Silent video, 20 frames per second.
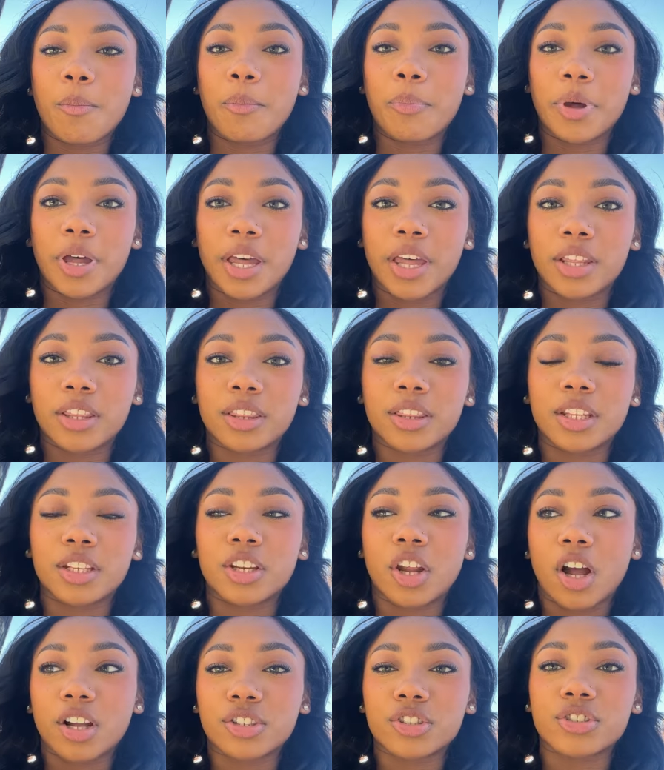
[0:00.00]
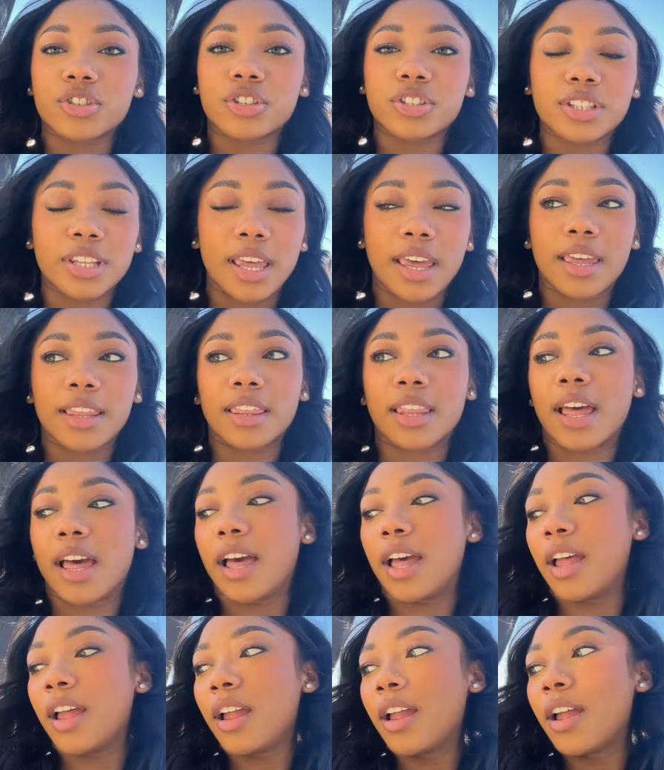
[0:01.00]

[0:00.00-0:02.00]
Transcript: but the doctors are saying that